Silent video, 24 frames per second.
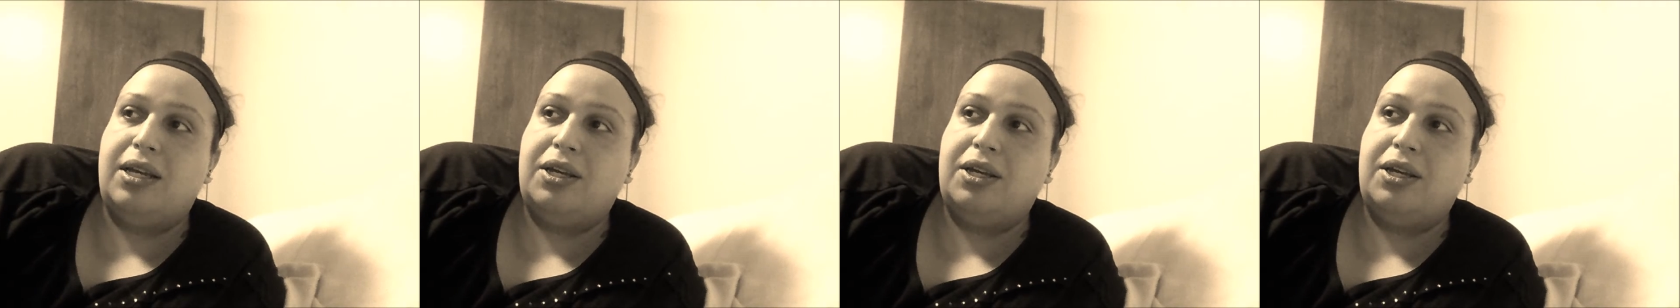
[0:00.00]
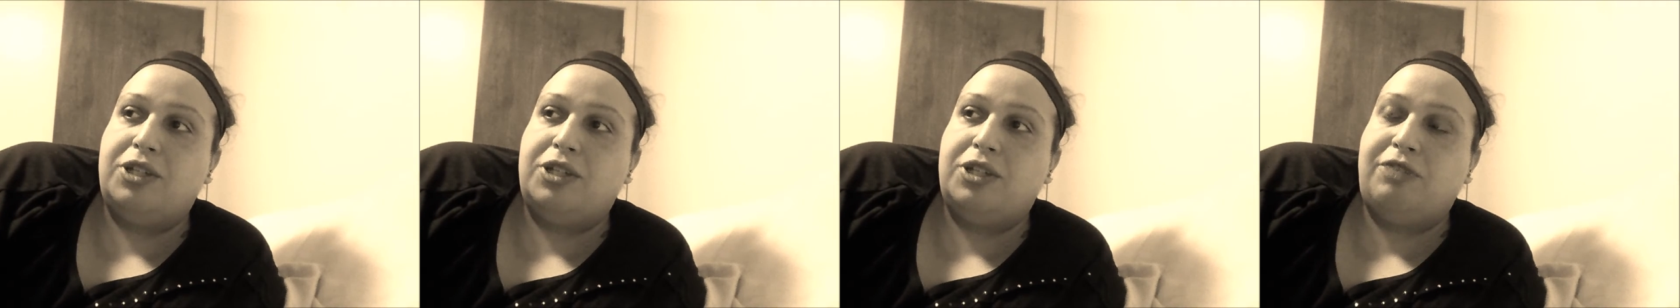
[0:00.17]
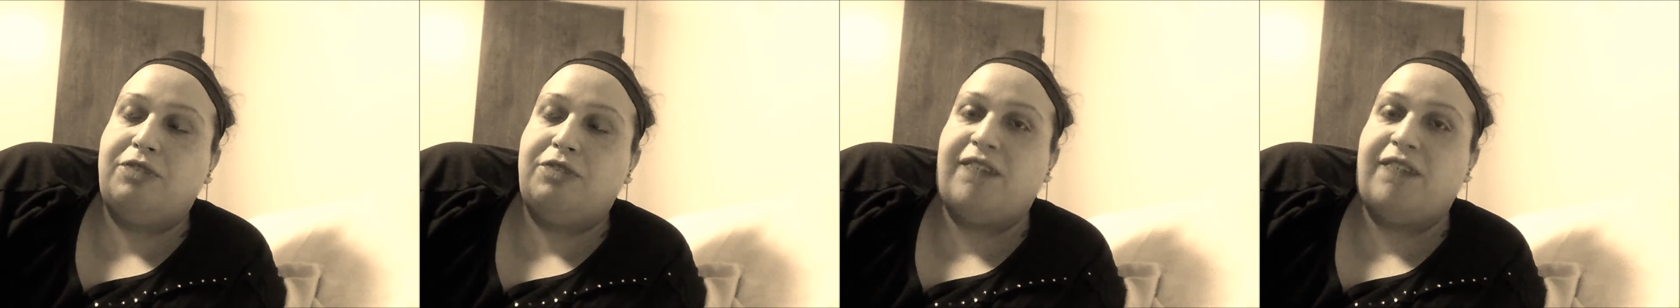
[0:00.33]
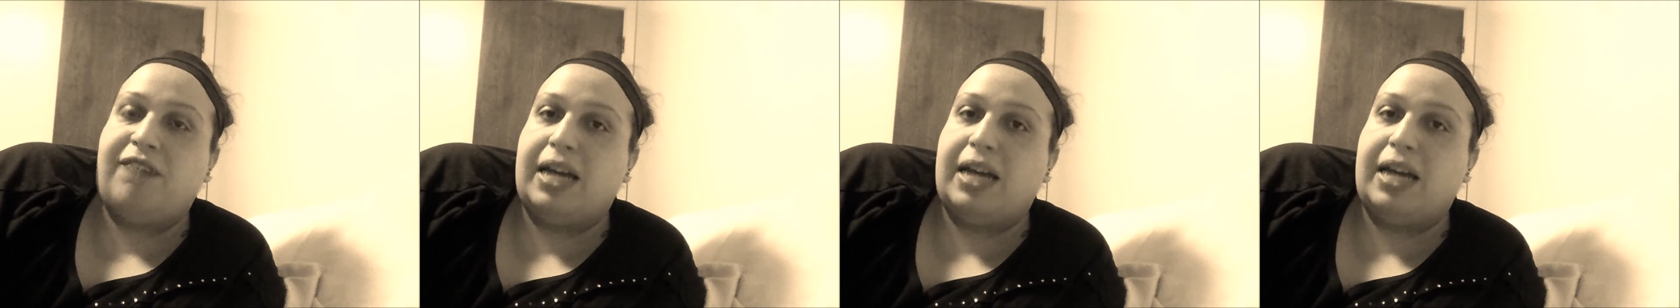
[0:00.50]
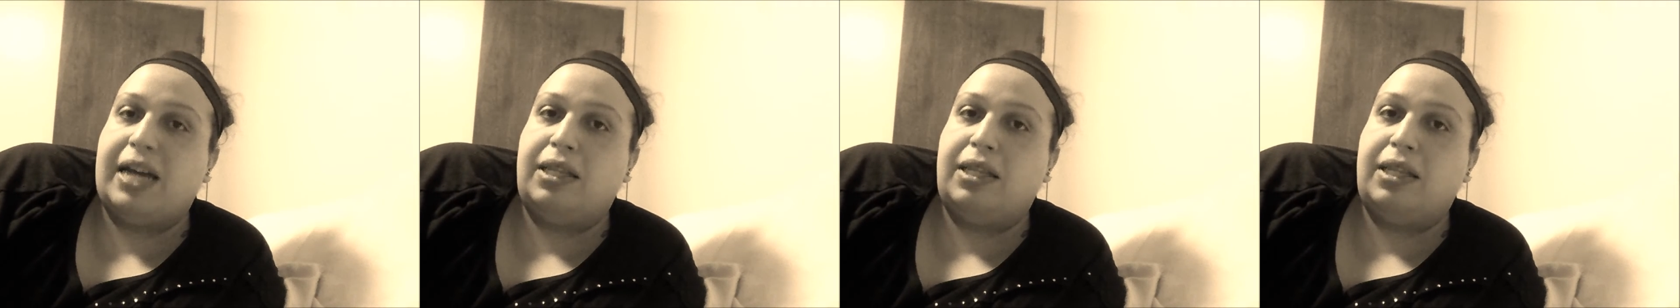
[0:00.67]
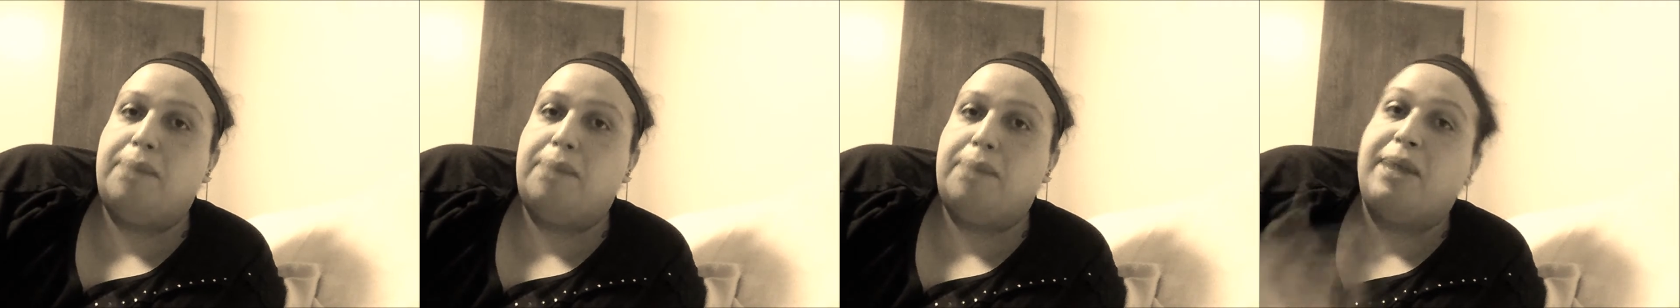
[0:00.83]
to
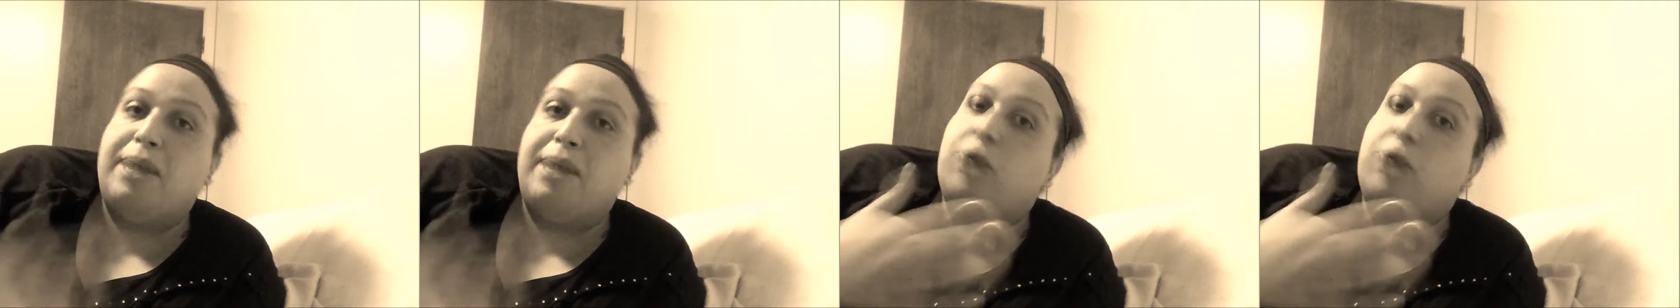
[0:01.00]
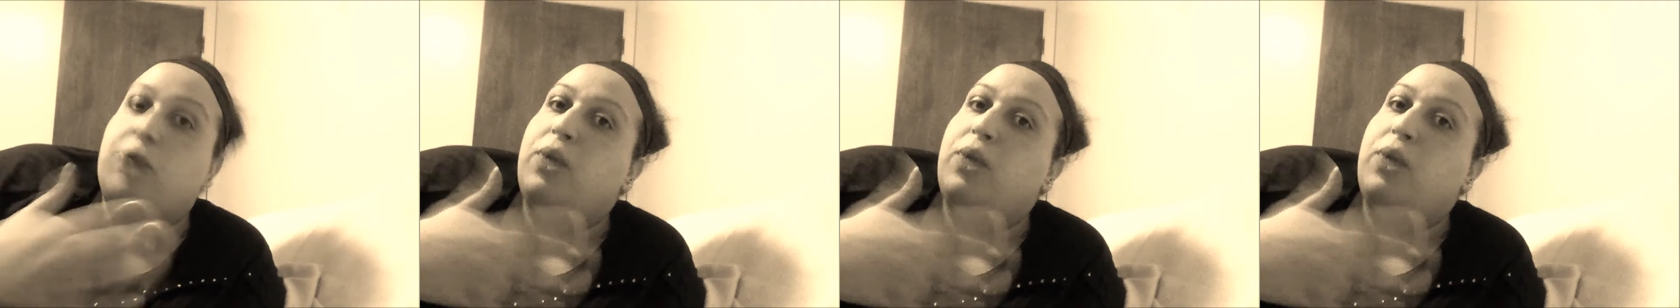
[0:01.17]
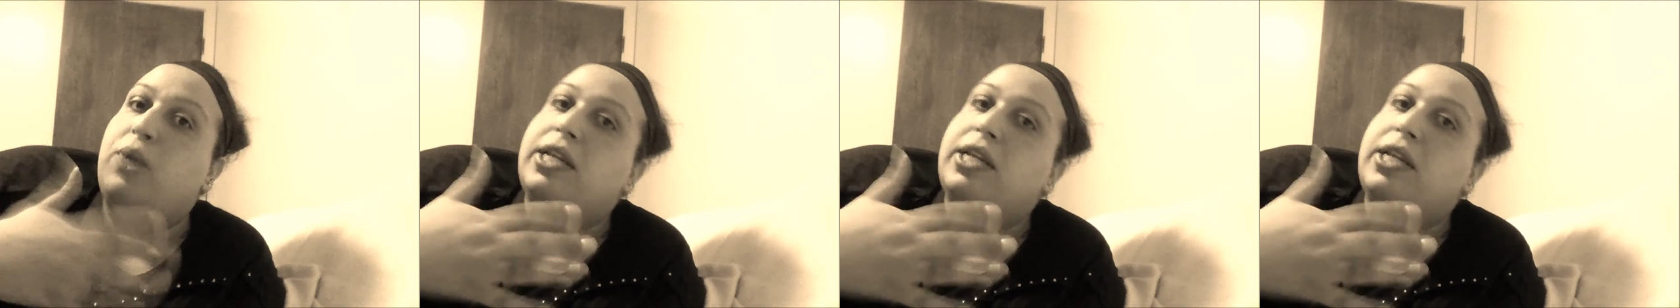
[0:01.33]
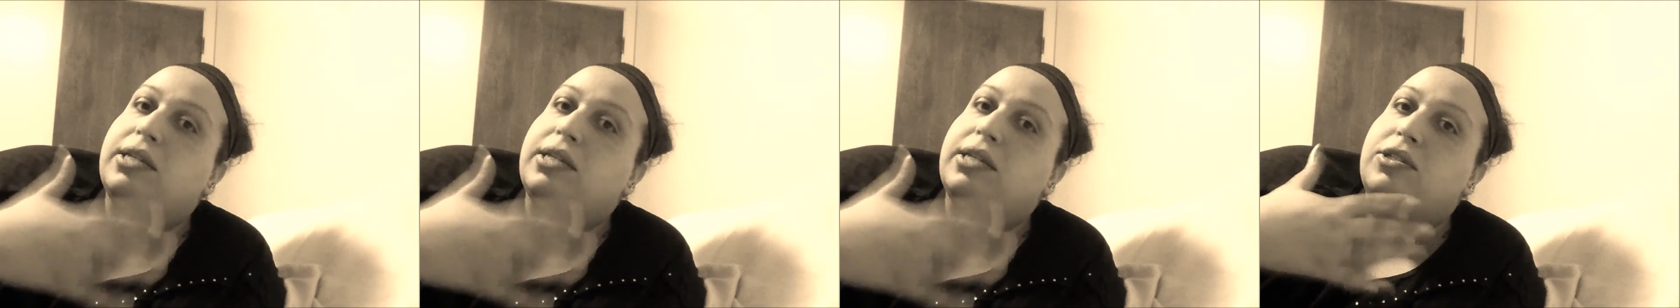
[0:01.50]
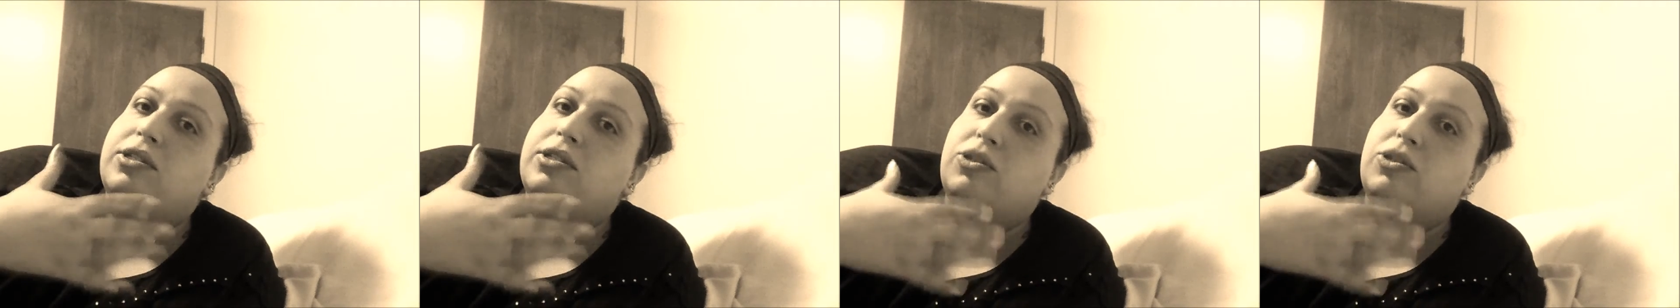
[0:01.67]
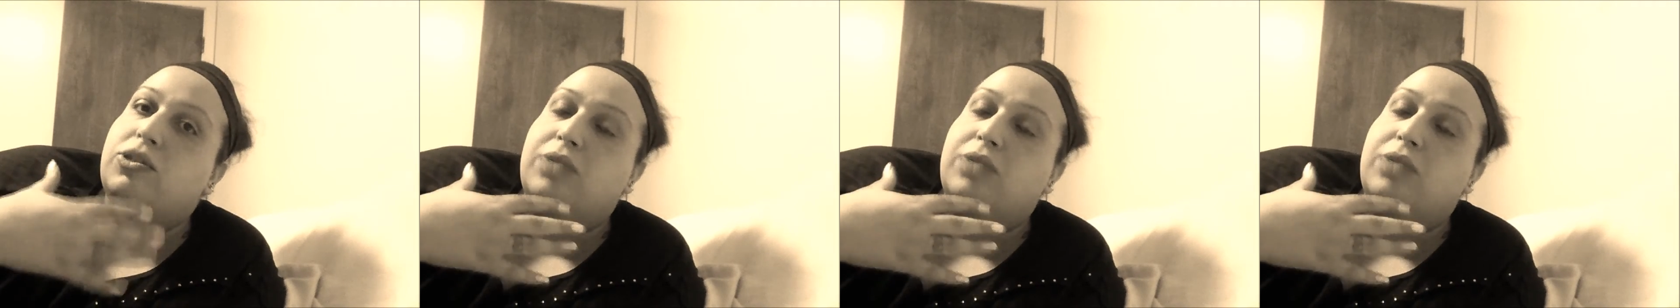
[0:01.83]
finally bear witness
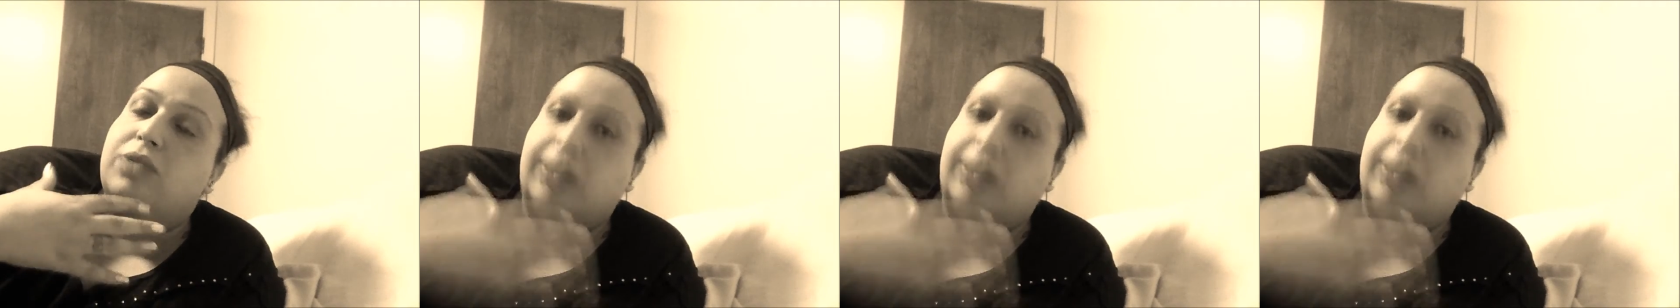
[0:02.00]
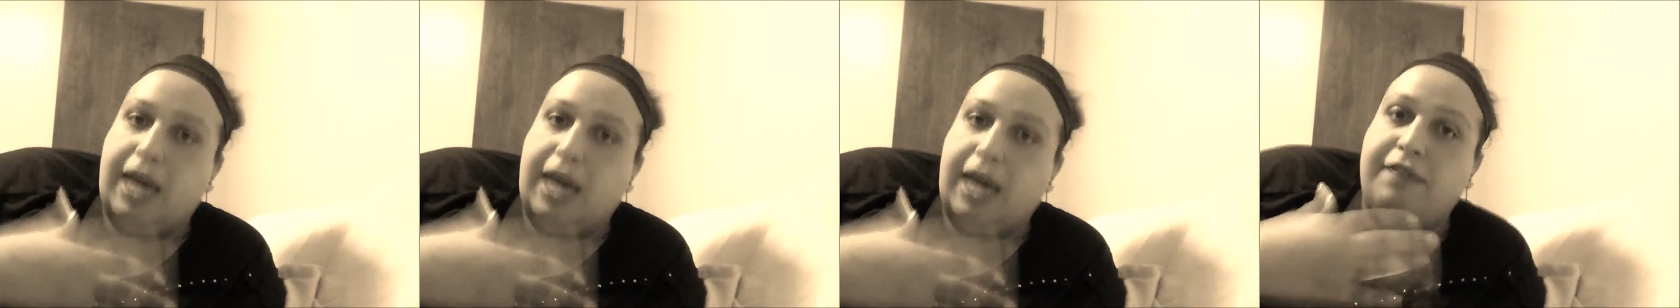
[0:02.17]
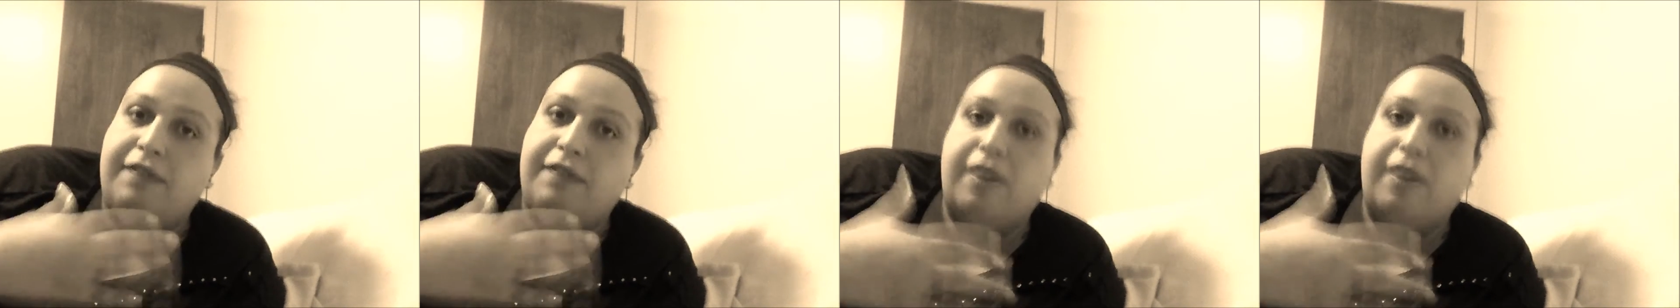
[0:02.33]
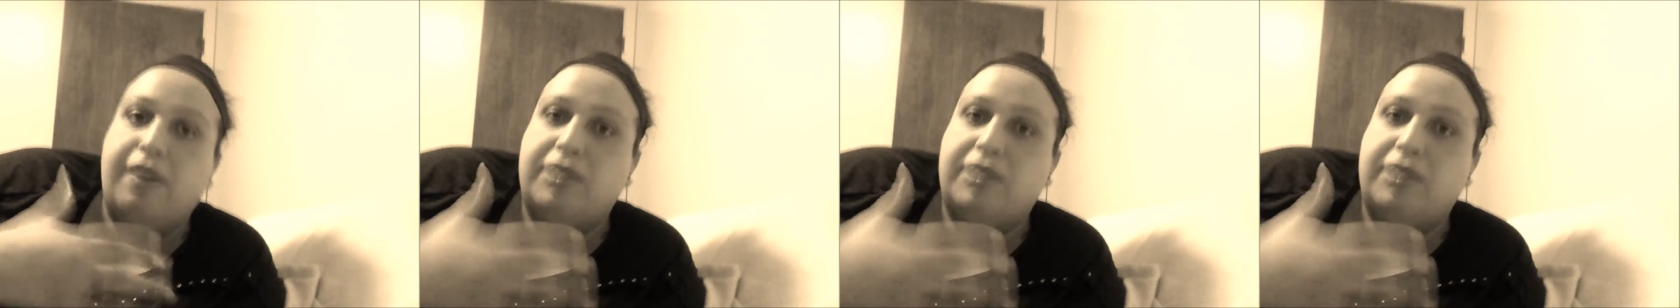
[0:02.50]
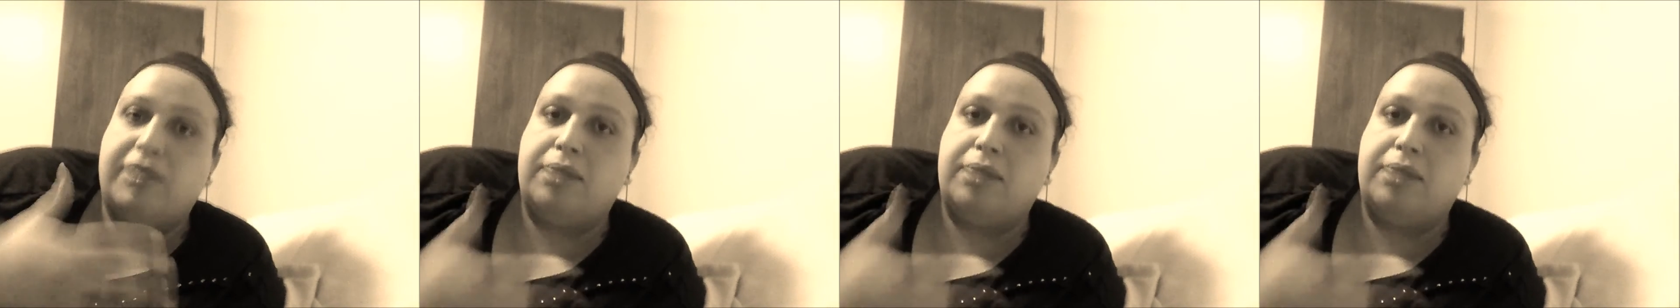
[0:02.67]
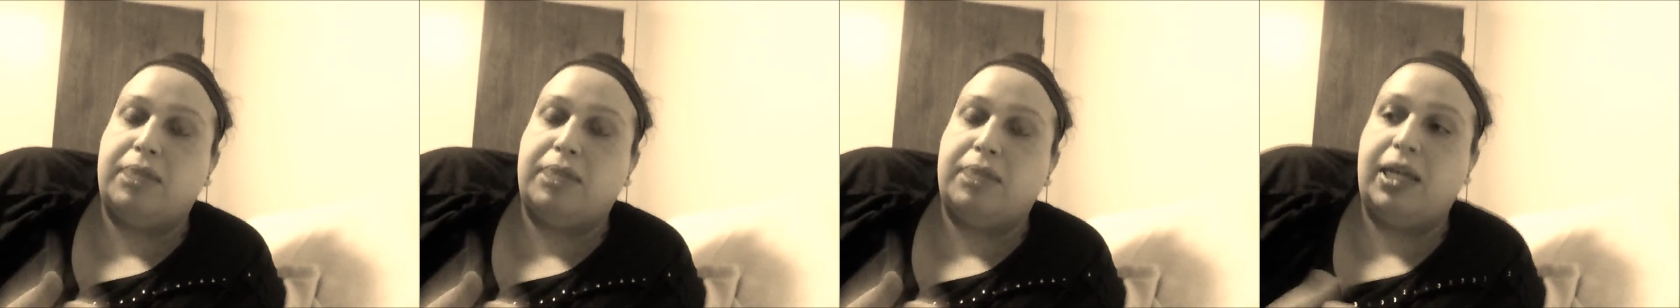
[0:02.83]
to the life of
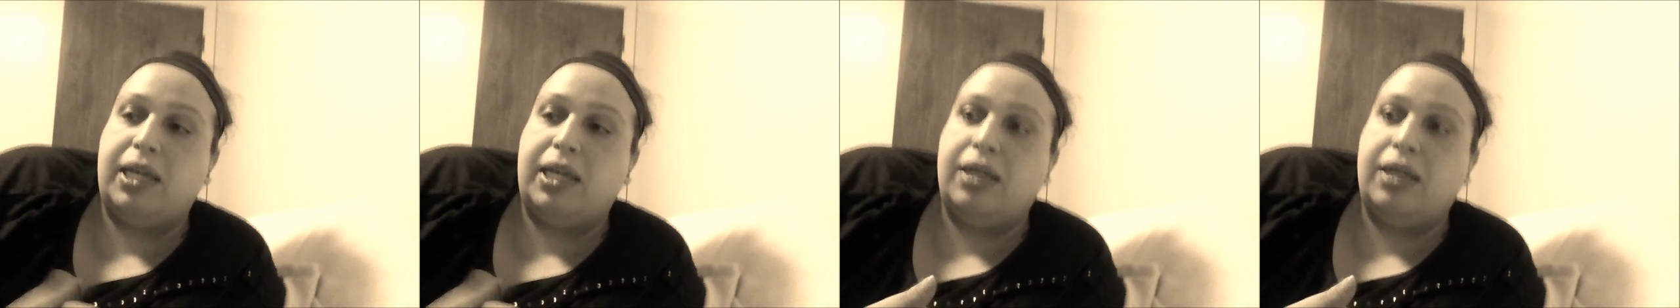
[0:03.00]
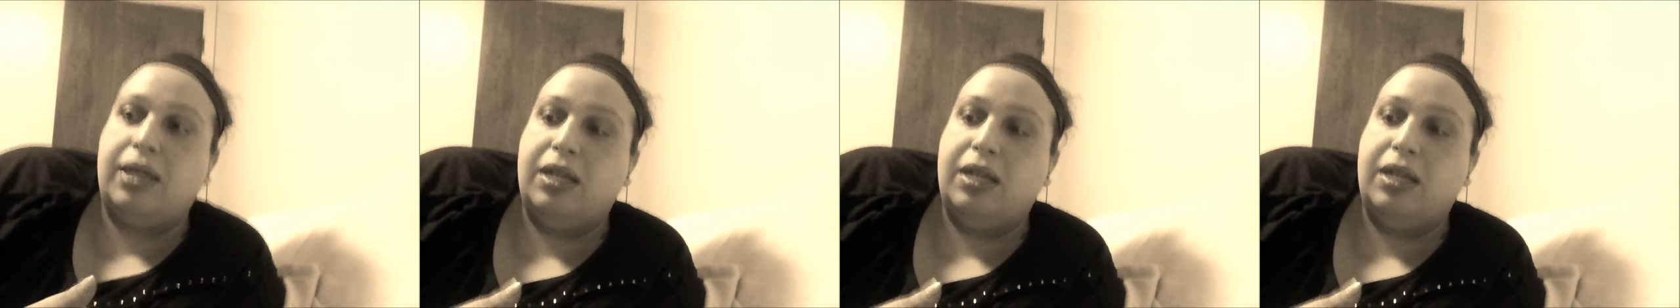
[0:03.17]
somebody